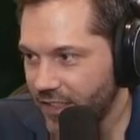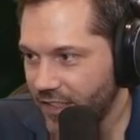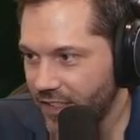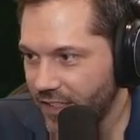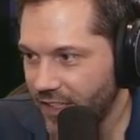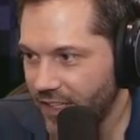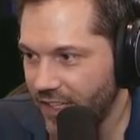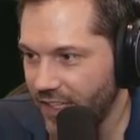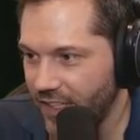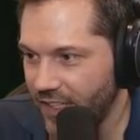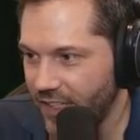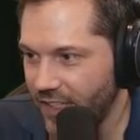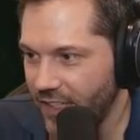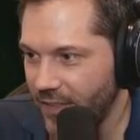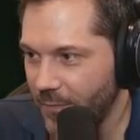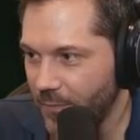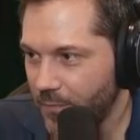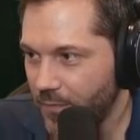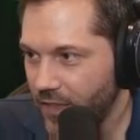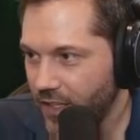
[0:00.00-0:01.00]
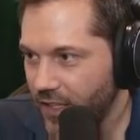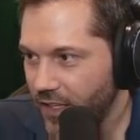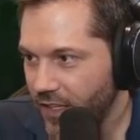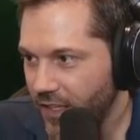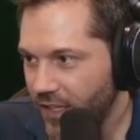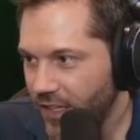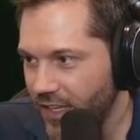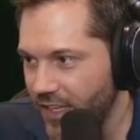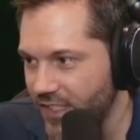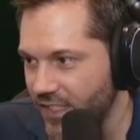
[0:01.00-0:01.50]
Where did he
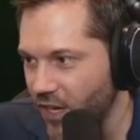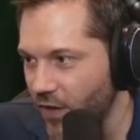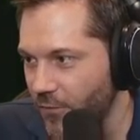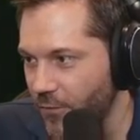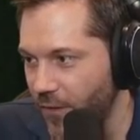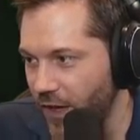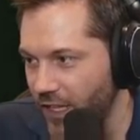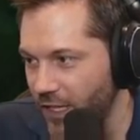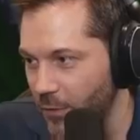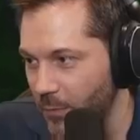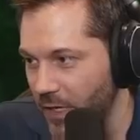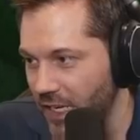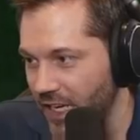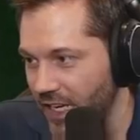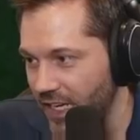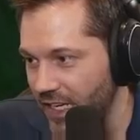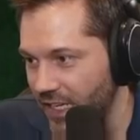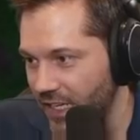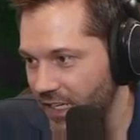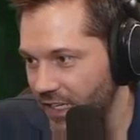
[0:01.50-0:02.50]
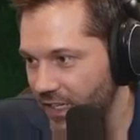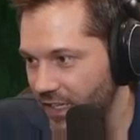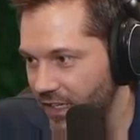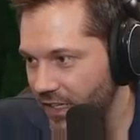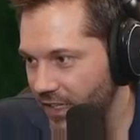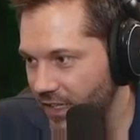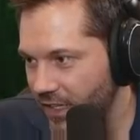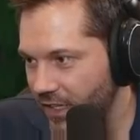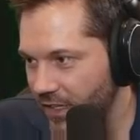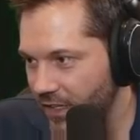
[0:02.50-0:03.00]
go? He's up. Follow me. Oh, he's over there.
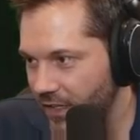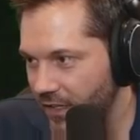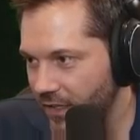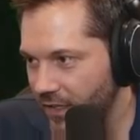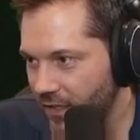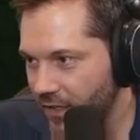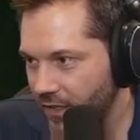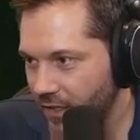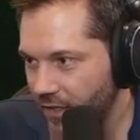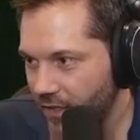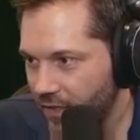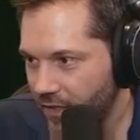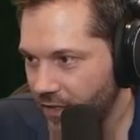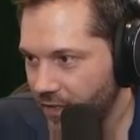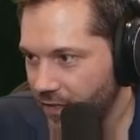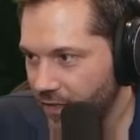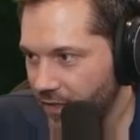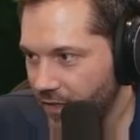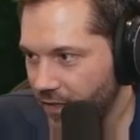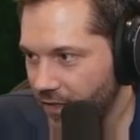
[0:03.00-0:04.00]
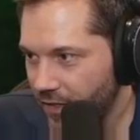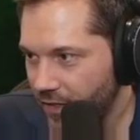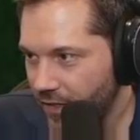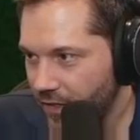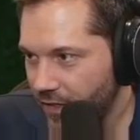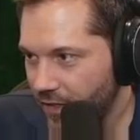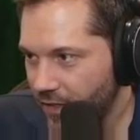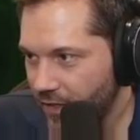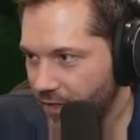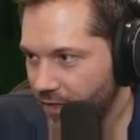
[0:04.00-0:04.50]
oh my god, how am I gonna
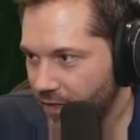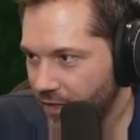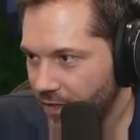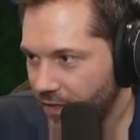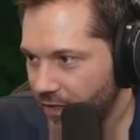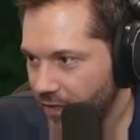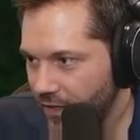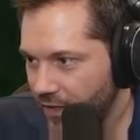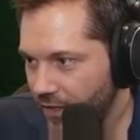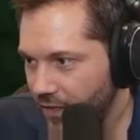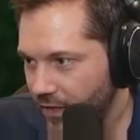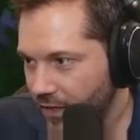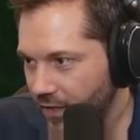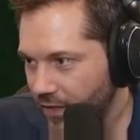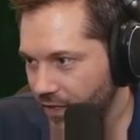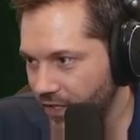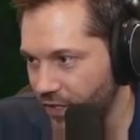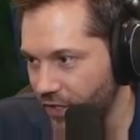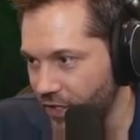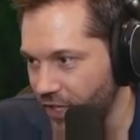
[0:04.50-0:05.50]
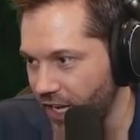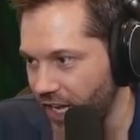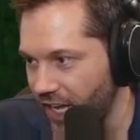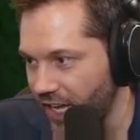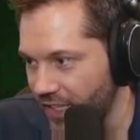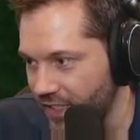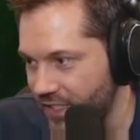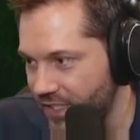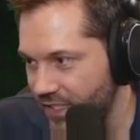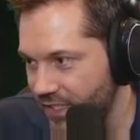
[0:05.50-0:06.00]
shoot him with the railgun? You're
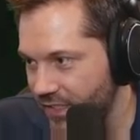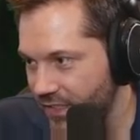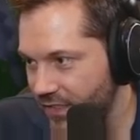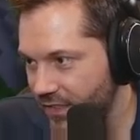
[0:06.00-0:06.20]
not.